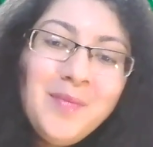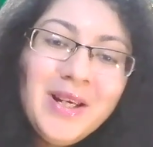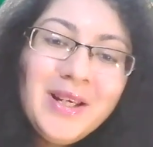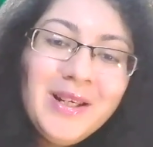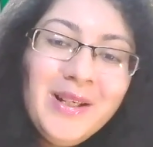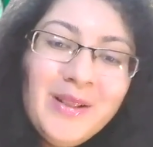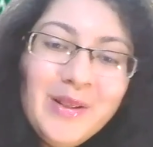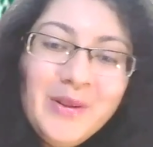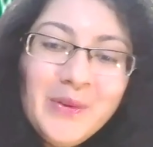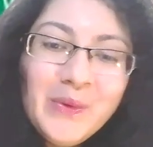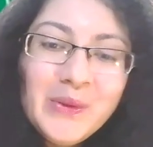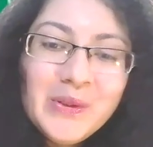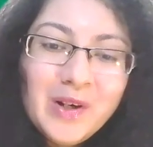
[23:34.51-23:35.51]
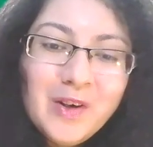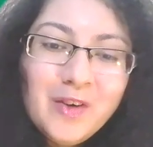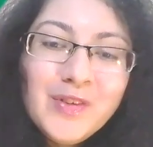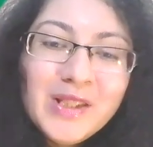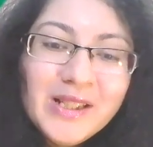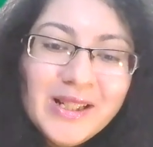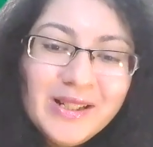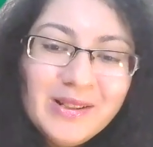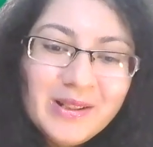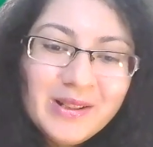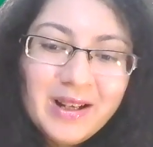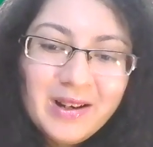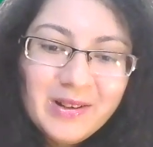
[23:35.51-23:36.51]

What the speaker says: making the use of CLT,